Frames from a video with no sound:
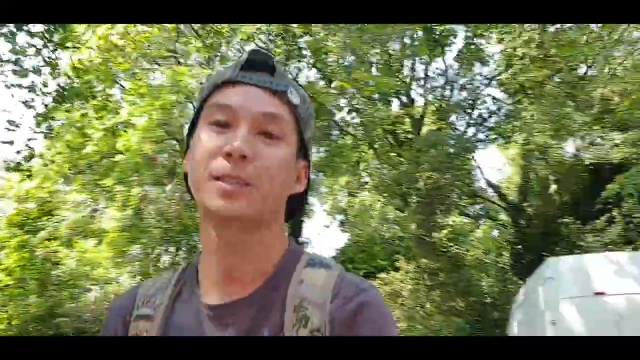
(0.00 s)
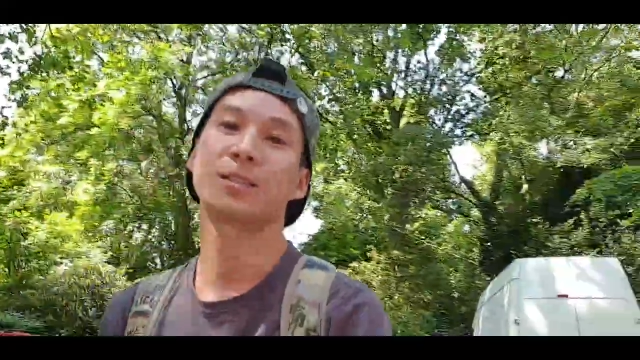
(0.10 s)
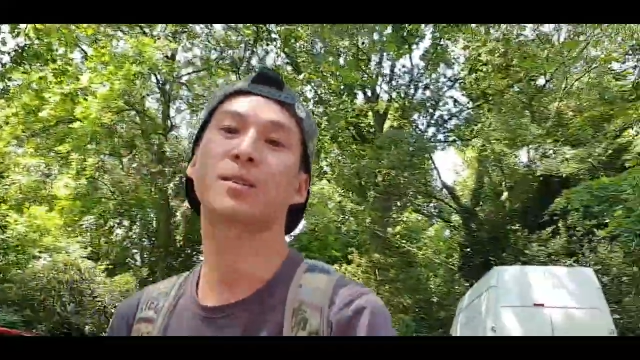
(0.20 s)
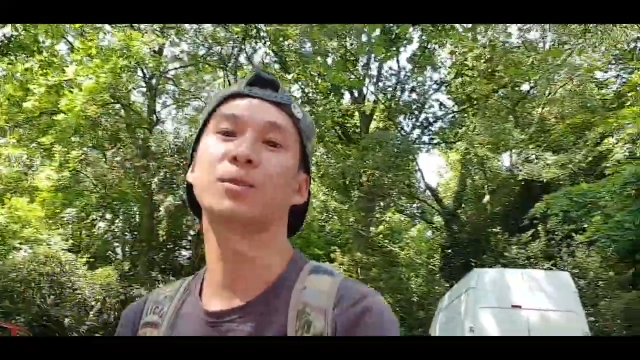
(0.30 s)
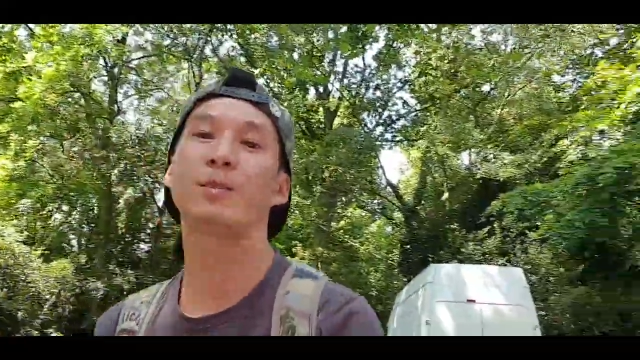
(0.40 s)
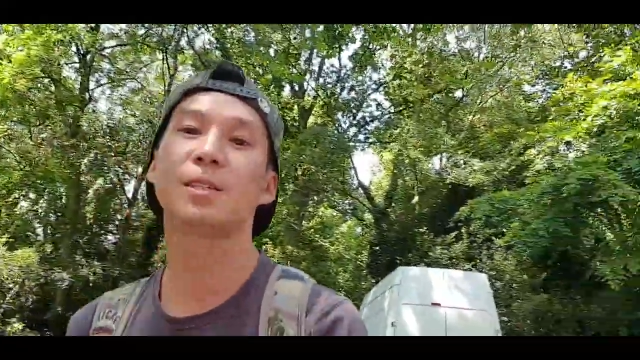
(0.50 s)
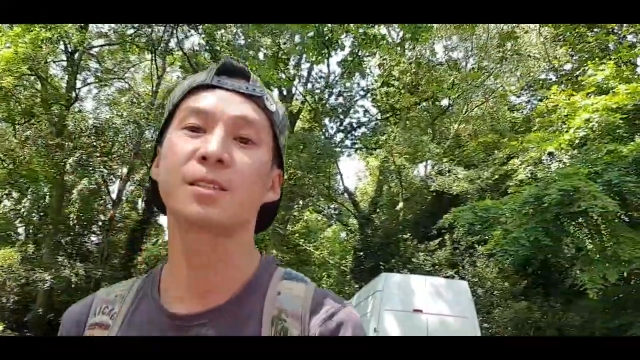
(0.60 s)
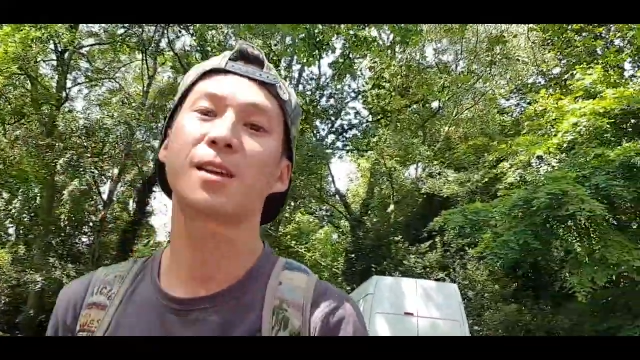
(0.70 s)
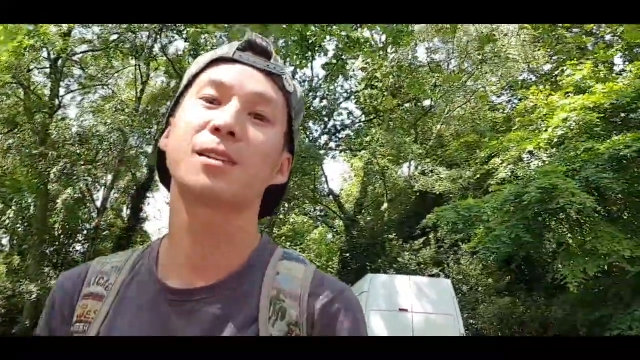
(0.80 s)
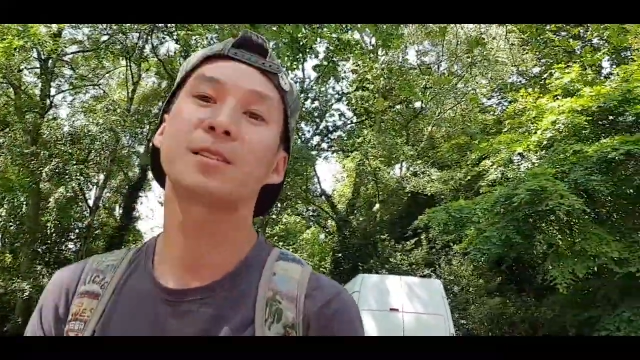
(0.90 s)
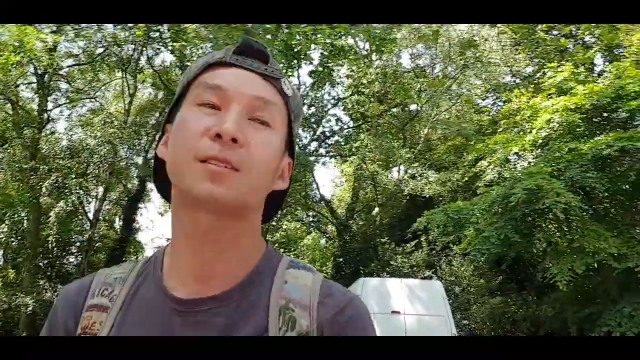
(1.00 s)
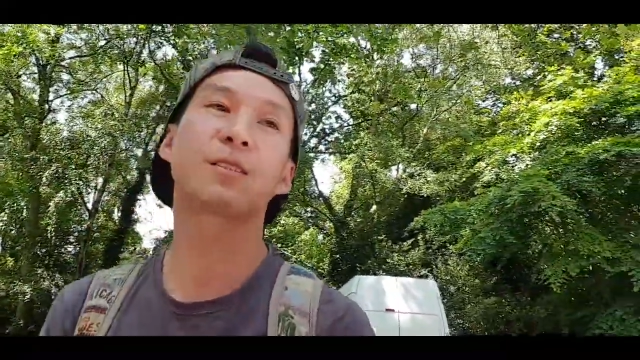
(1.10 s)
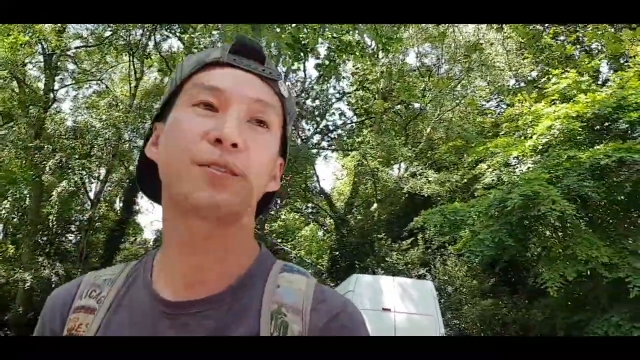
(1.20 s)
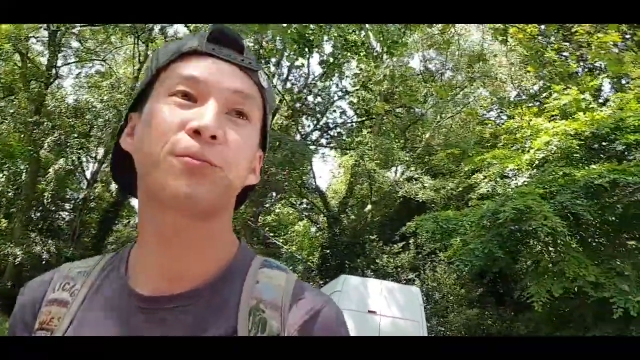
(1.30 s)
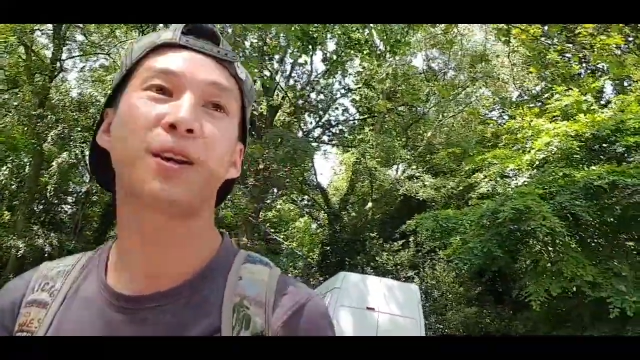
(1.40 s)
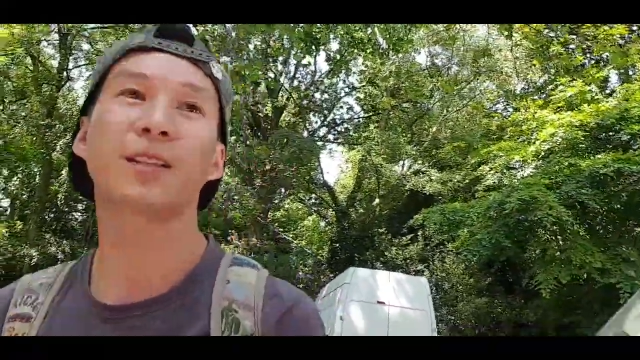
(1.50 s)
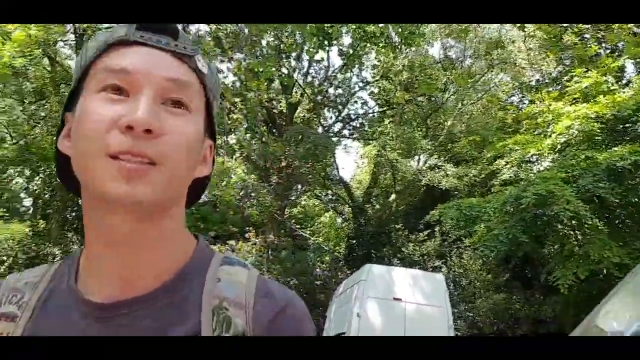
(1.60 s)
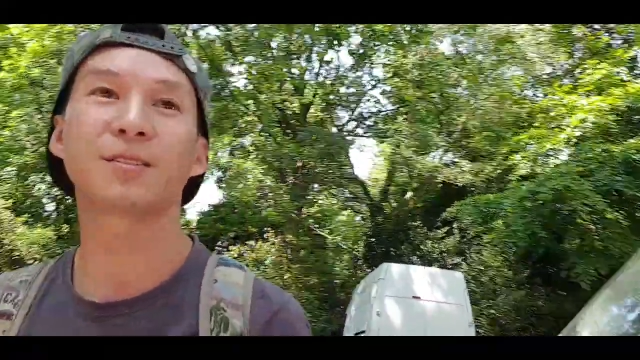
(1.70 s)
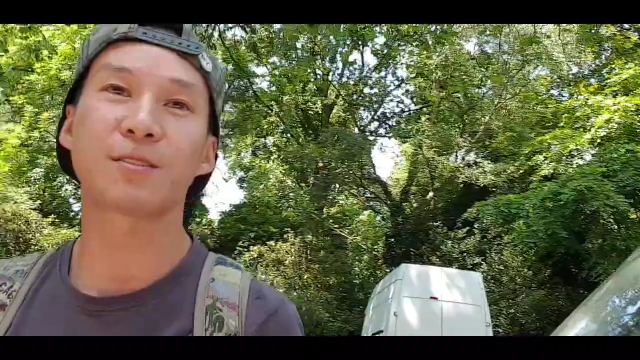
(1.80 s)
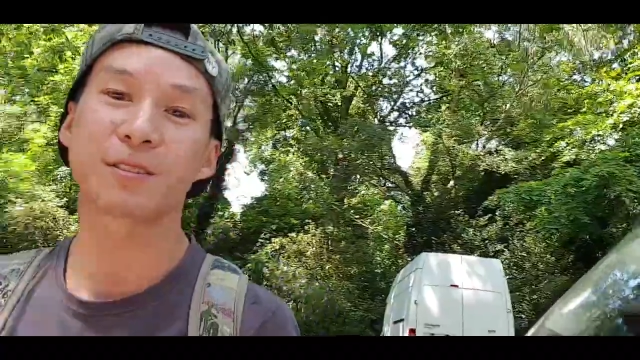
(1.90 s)
Let's go do this, guys. Let's go find
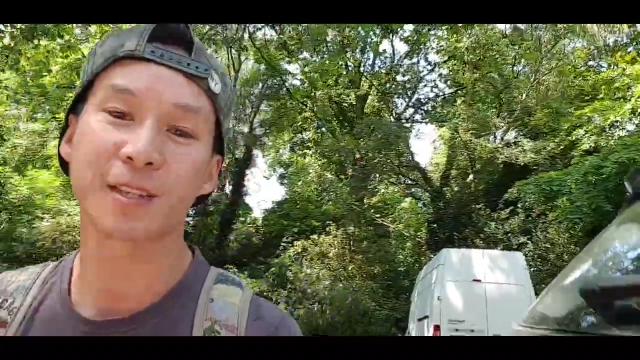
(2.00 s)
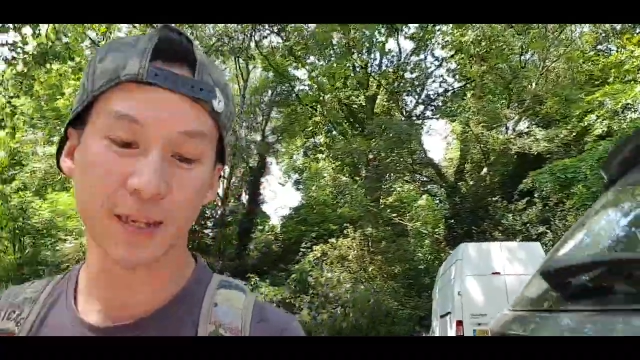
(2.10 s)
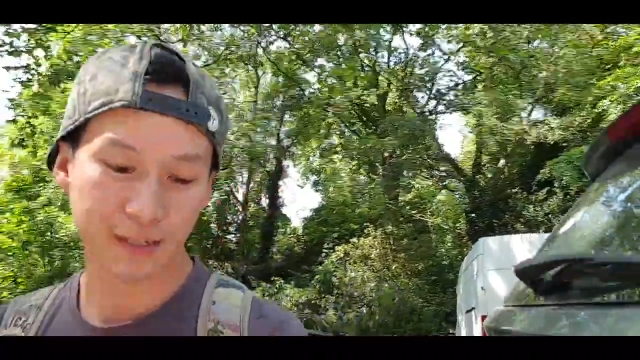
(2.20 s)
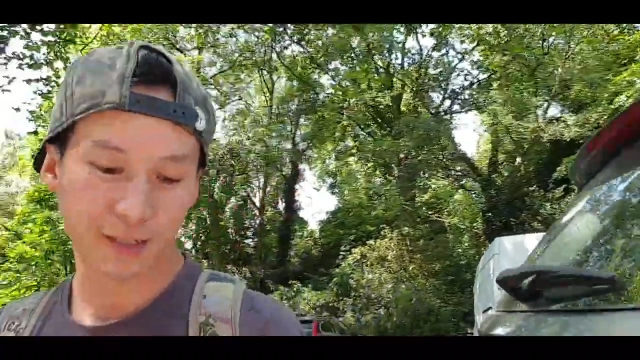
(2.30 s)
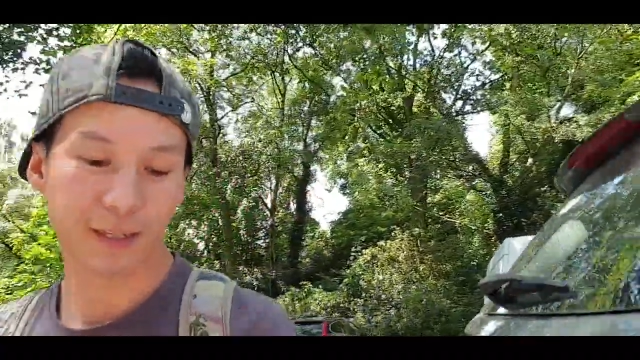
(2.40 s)
this dog tag.